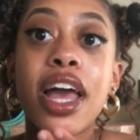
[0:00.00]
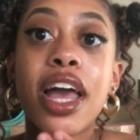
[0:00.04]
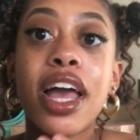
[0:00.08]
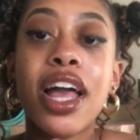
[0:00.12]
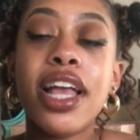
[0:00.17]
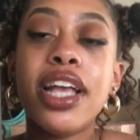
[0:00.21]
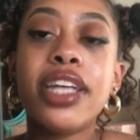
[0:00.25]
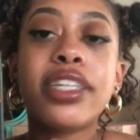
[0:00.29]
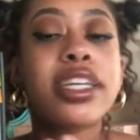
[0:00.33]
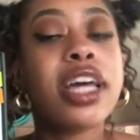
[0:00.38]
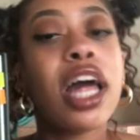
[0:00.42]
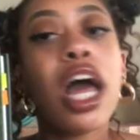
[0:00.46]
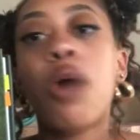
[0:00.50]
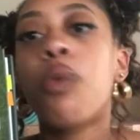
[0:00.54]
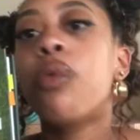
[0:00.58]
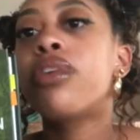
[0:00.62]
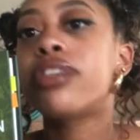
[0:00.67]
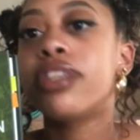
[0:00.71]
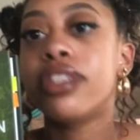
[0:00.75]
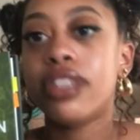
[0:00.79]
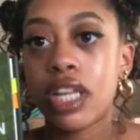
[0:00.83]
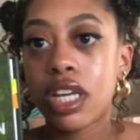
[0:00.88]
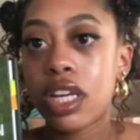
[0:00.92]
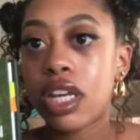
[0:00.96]
is that I
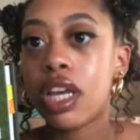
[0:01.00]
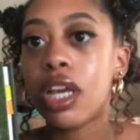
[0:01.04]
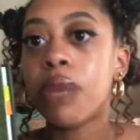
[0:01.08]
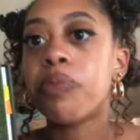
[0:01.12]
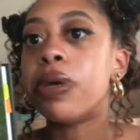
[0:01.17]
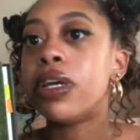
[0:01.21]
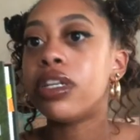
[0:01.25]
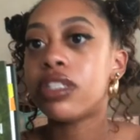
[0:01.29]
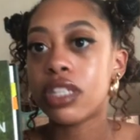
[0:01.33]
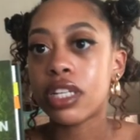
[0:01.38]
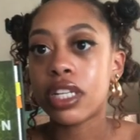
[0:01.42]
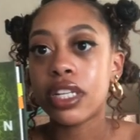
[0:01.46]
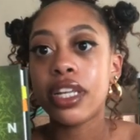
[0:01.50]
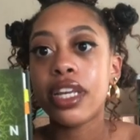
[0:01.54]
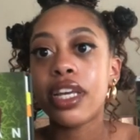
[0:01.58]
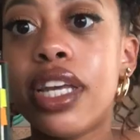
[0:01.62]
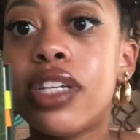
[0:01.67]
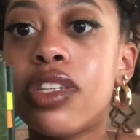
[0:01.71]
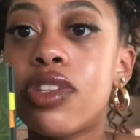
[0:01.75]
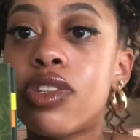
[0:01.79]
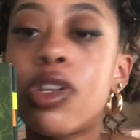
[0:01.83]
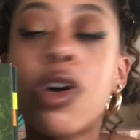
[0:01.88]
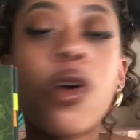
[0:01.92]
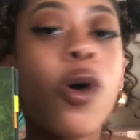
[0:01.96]
wasn't thinking basically.
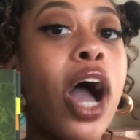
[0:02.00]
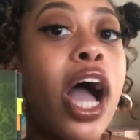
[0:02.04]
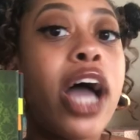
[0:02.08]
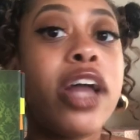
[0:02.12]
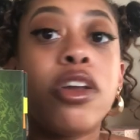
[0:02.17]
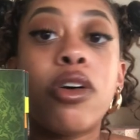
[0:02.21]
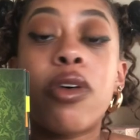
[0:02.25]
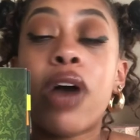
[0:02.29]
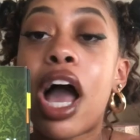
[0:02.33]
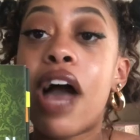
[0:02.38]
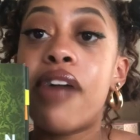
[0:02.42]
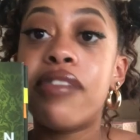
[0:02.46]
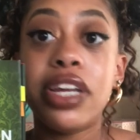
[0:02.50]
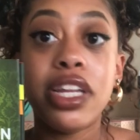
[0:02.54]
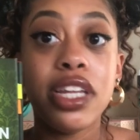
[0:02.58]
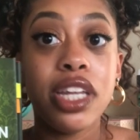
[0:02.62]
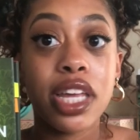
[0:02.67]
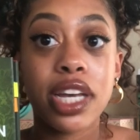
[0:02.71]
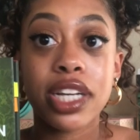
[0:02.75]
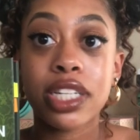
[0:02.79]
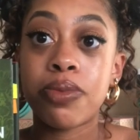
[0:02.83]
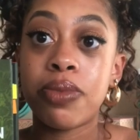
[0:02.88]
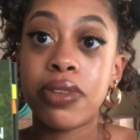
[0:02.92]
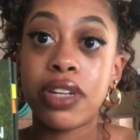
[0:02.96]
And so I don't have any
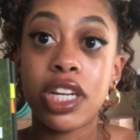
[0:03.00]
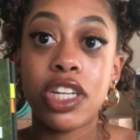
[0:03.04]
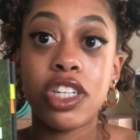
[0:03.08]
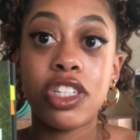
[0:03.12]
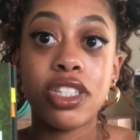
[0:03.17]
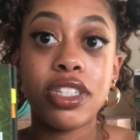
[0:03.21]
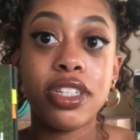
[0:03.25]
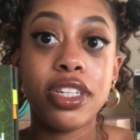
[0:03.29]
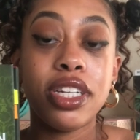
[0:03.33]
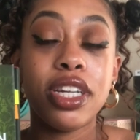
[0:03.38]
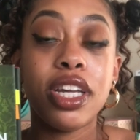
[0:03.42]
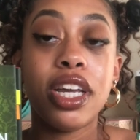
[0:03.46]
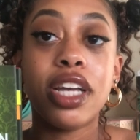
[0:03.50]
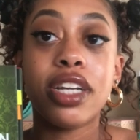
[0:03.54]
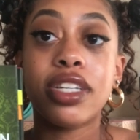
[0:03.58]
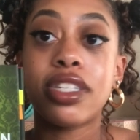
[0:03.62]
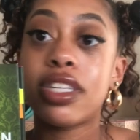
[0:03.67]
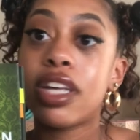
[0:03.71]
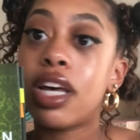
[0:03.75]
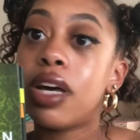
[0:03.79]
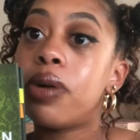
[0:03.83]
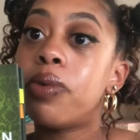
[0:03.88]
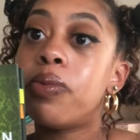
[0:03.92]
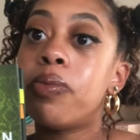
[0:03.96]
explanation
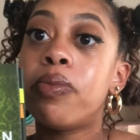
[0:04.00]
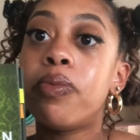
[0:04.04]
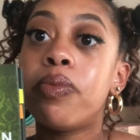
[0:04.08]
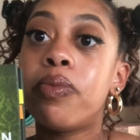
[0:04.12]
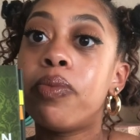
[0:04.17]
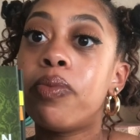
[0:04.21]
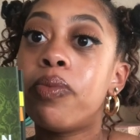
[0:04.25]
except